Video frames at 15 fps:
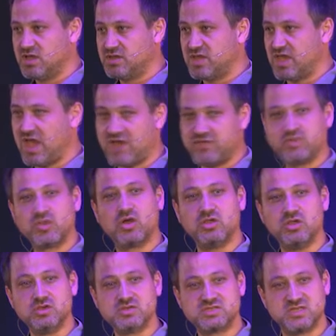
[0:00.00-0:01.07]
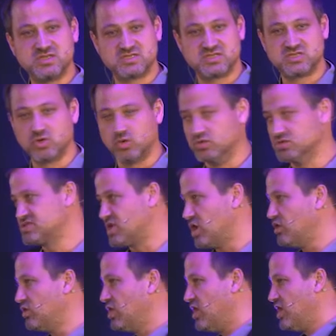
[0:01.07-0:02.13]
They haven't got used to this at all.
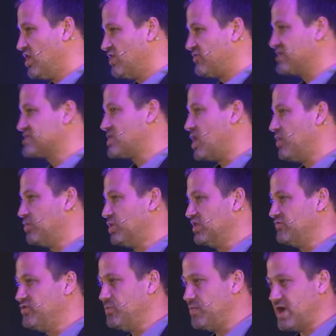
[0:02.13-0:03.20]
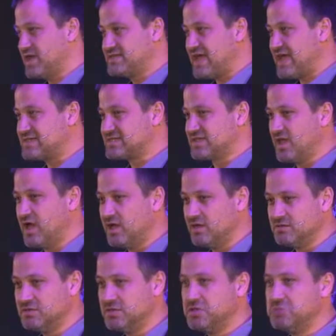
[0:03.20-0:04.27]
So, for example, if you buy Tesla,
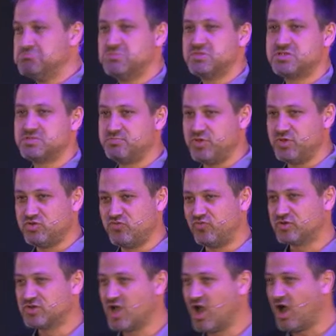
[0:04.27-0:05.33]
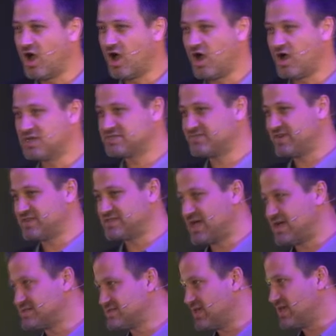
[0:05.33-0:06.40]
it's a beautiful car. It's
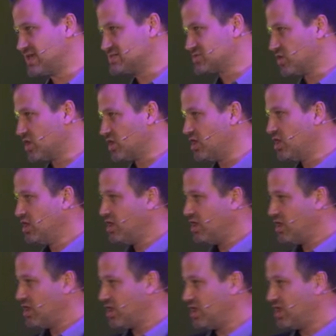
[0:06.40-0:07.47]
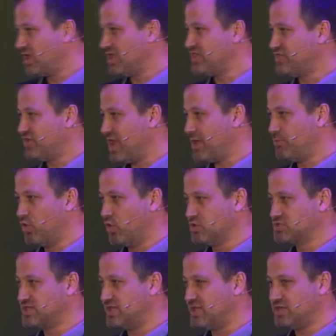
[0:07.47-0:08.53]
fantastic. It's got a uh, Ethernet
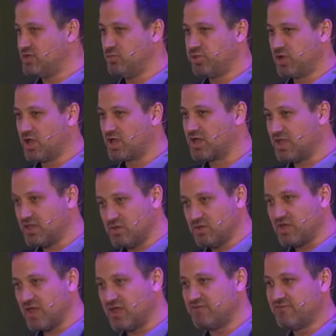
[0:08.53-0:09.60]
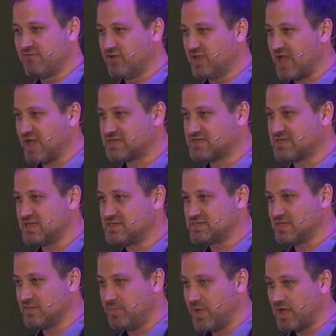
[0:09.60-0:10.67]
port in it. You plug in, you get full access to
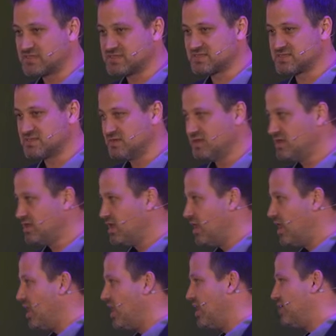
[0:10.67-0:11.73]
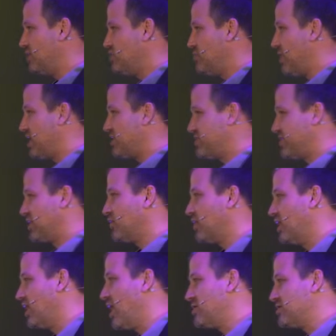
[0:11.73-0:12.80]
the bus. Uh, you might think,
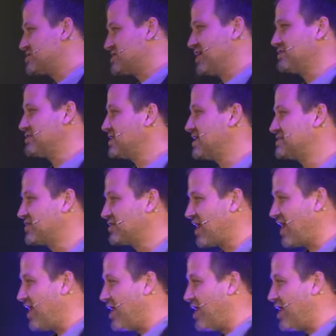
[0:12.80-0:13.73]
well, so that's okay.